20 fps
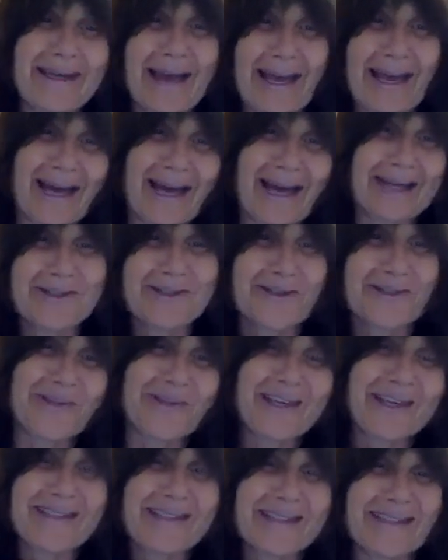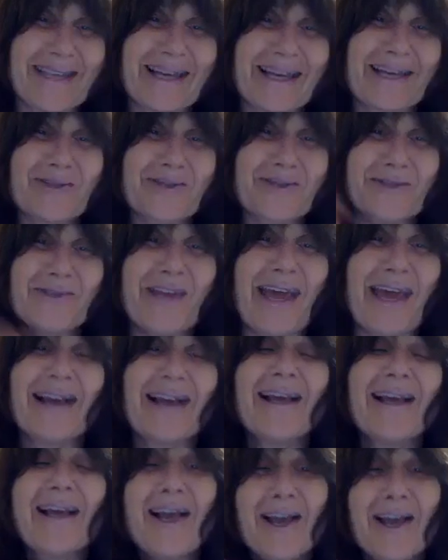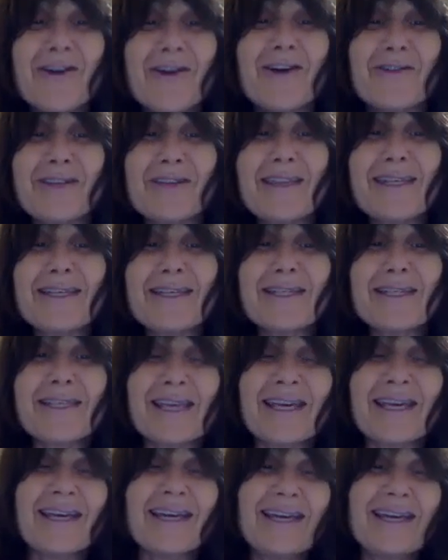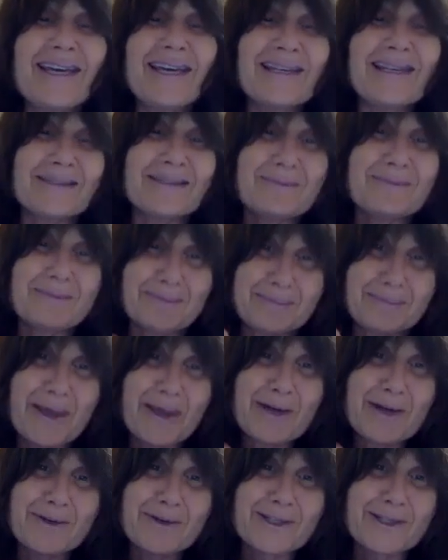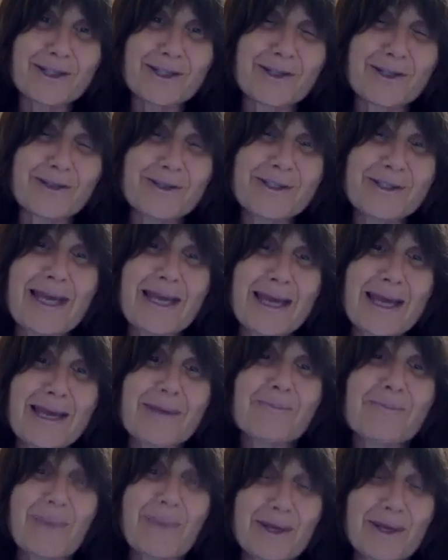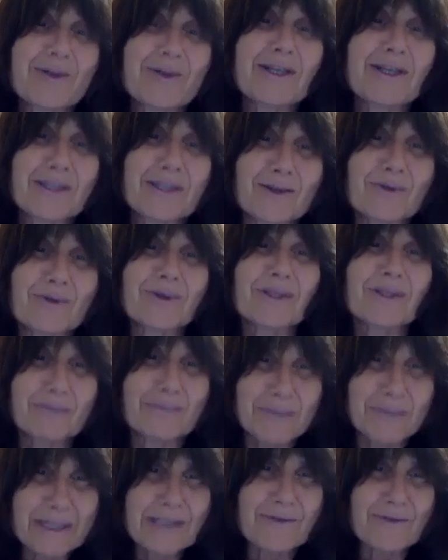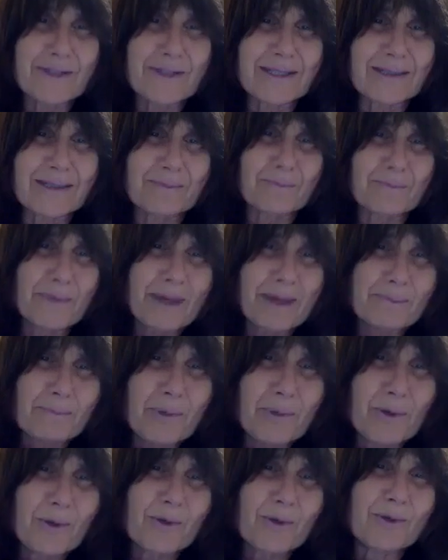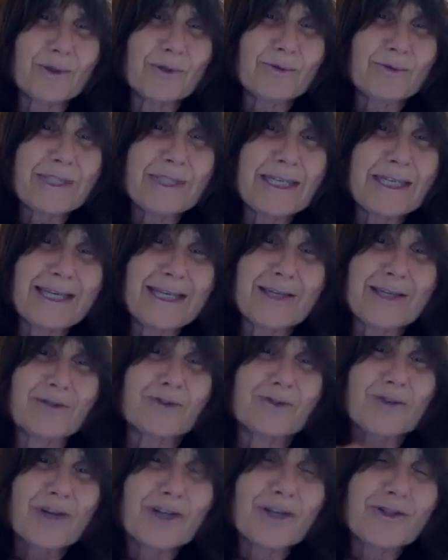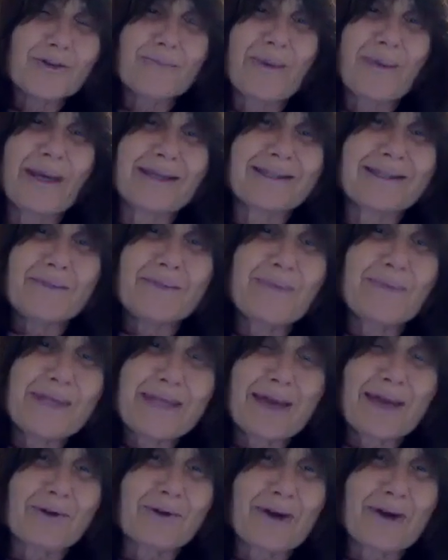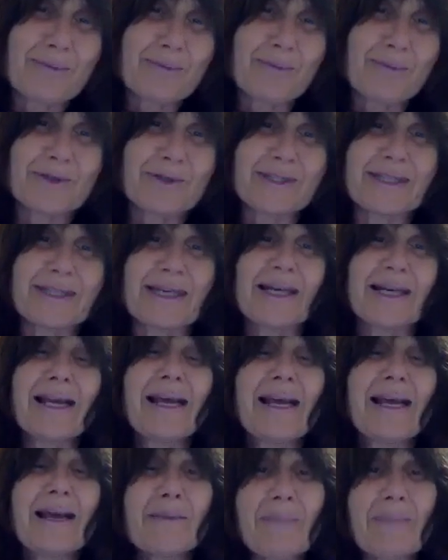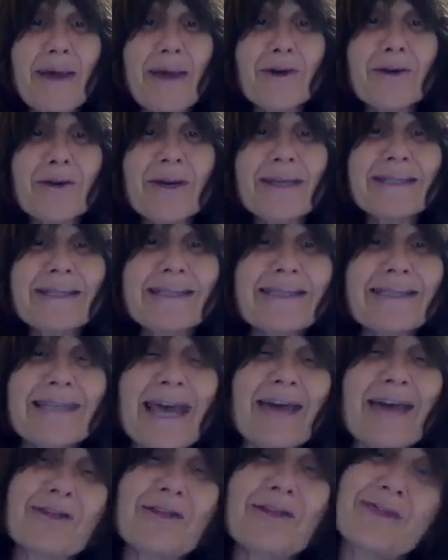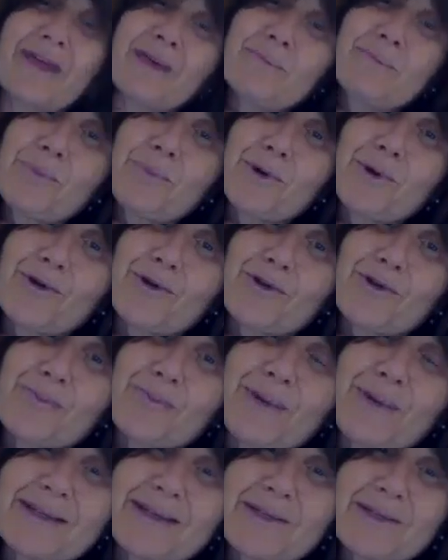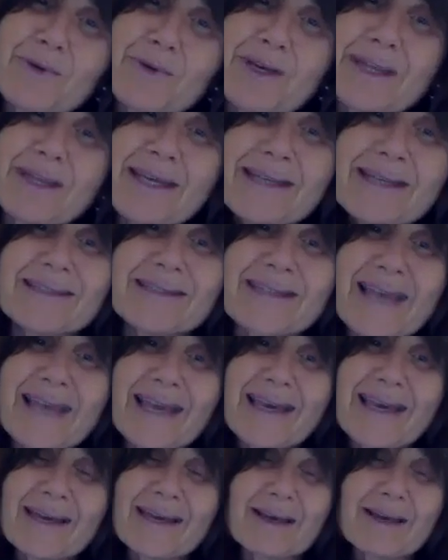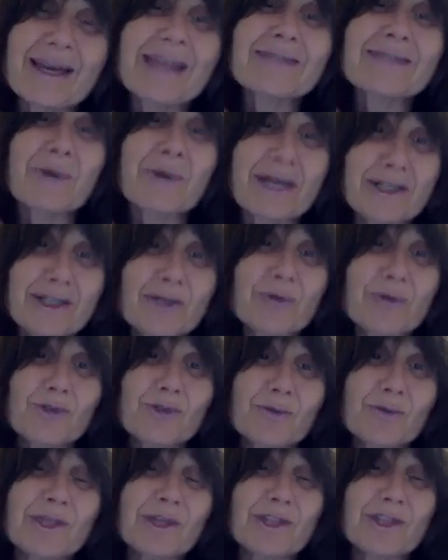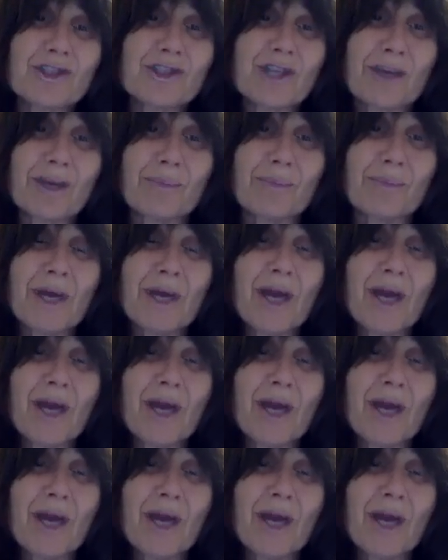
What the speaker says: I got to do this. I got to do that. No, better is the good name. Better is those mitzvahs that pull. You did it. You tried your best to be that great person. Better is death than birth, because what are they saying? It's what I told you with the ship.